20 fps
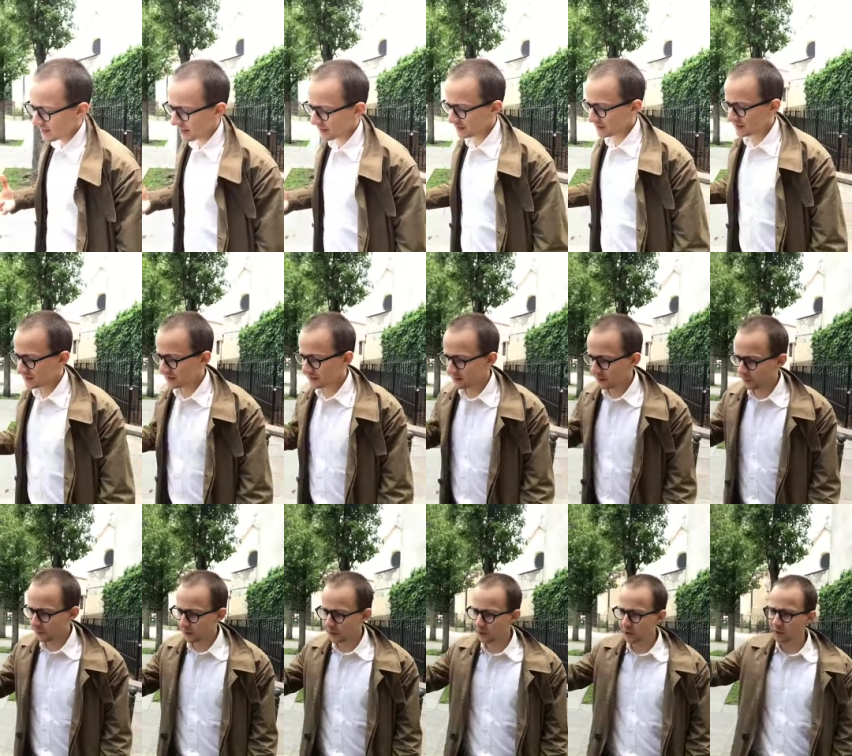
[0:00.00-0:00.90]
that
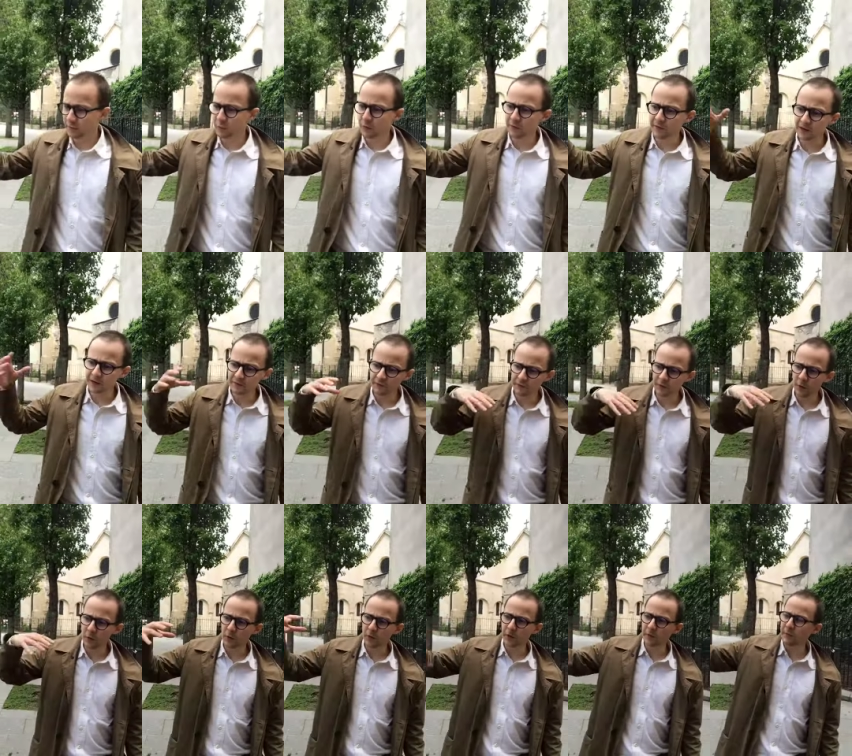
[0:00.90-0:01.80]
when you're moving
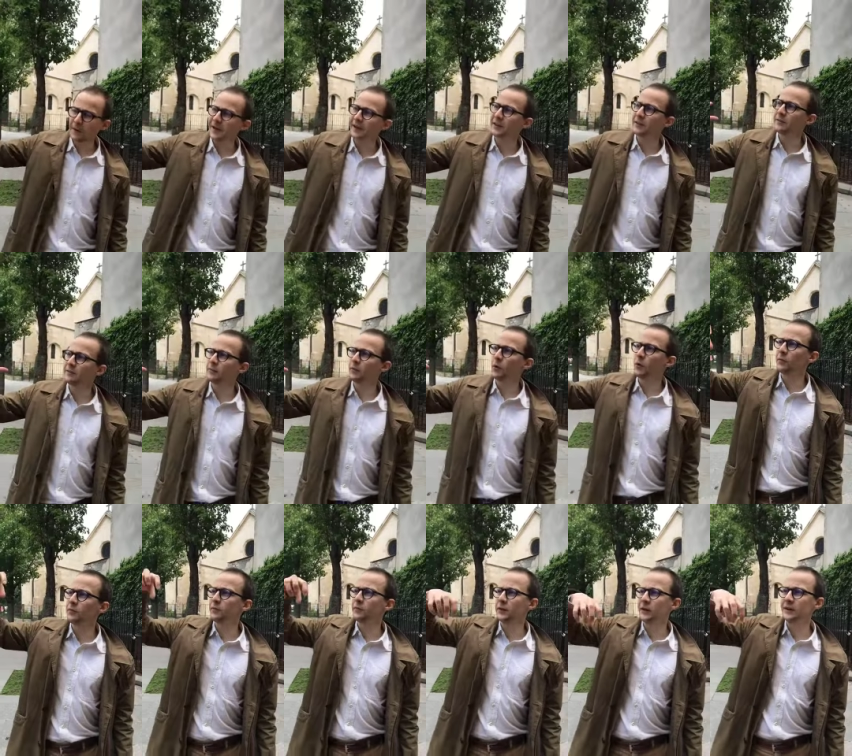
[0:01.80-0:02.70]
forward, back and
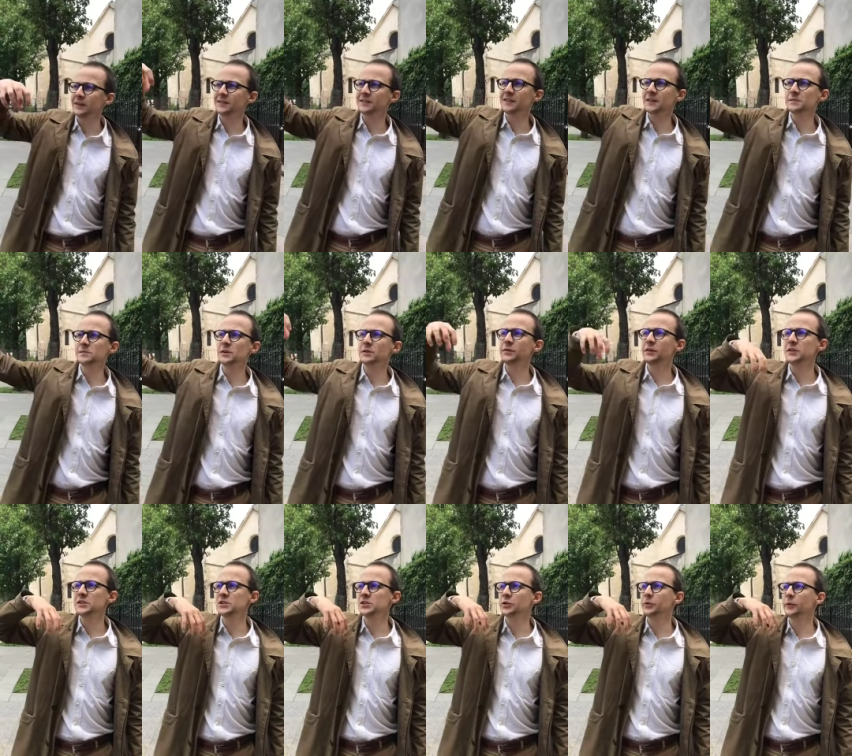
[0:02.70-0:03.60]
forth in terms of
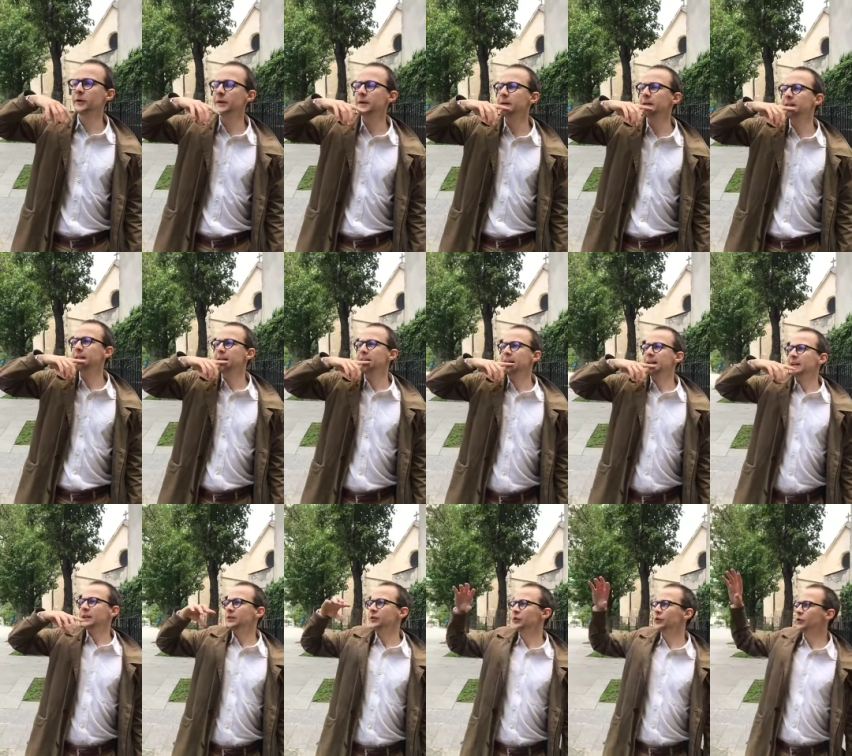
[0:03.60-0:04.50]
history,
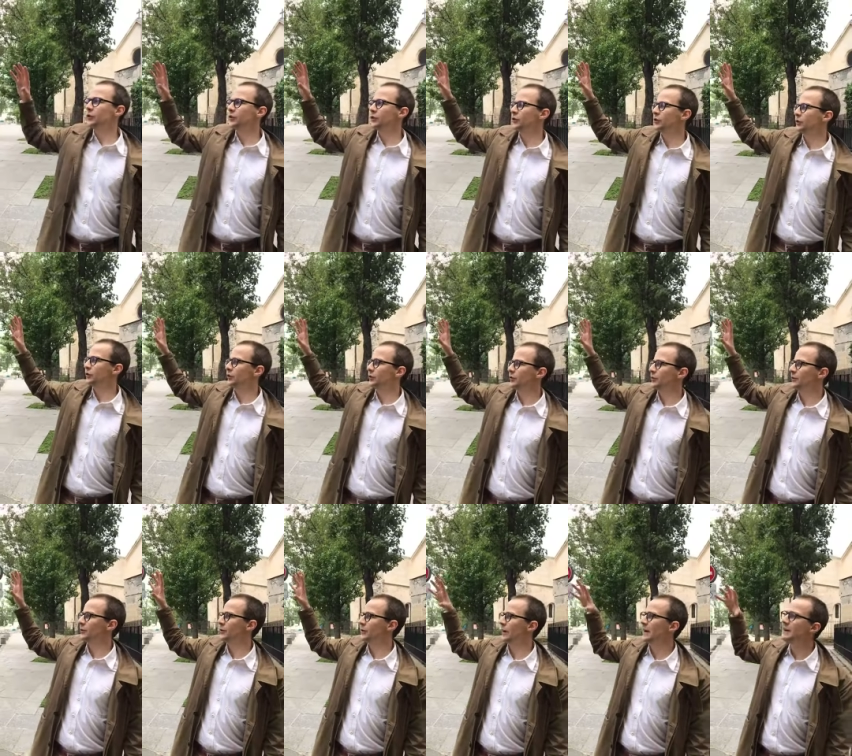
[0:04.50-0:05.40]
the, the,
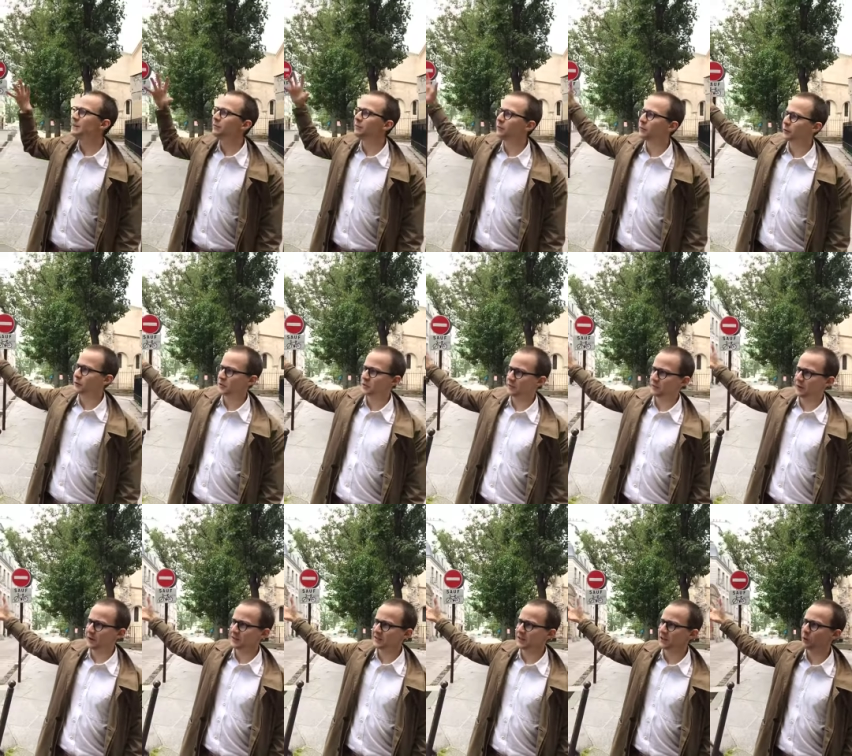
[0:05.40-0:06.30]
the influence of
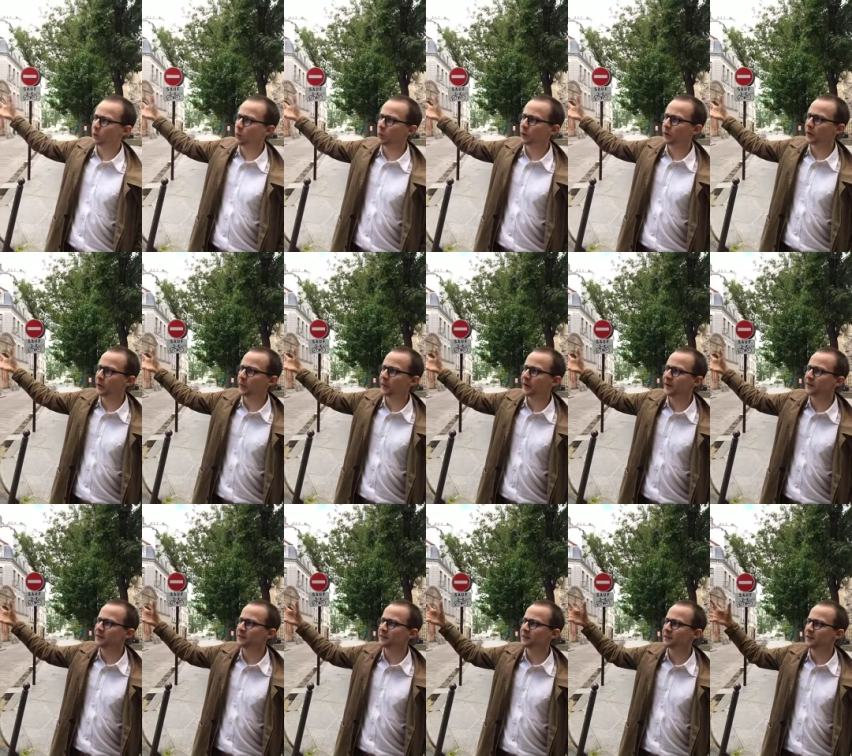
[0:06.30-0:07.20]
Latin Quarter,
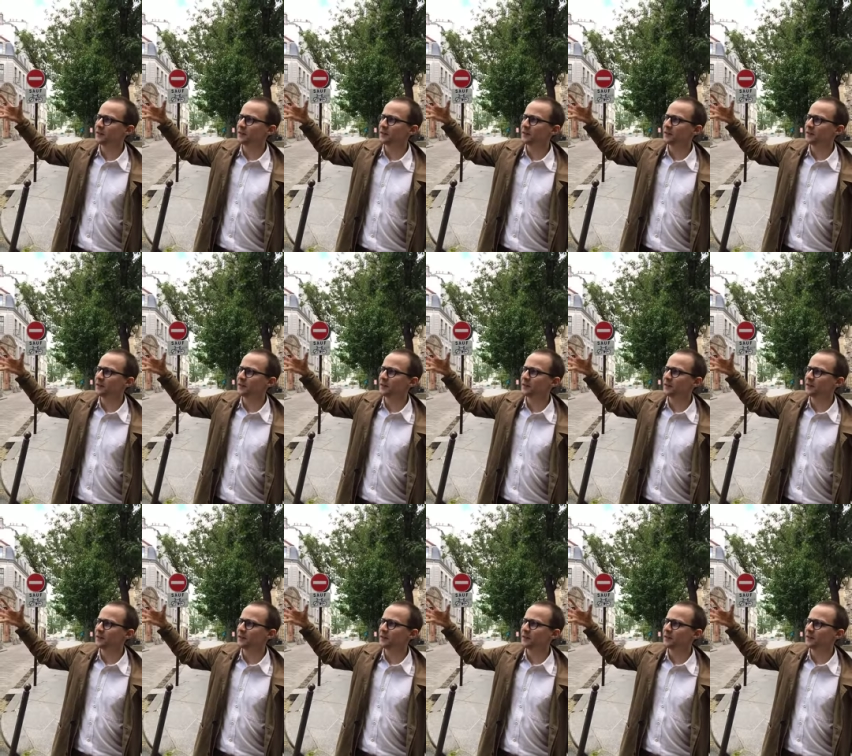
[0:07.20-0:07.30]
right,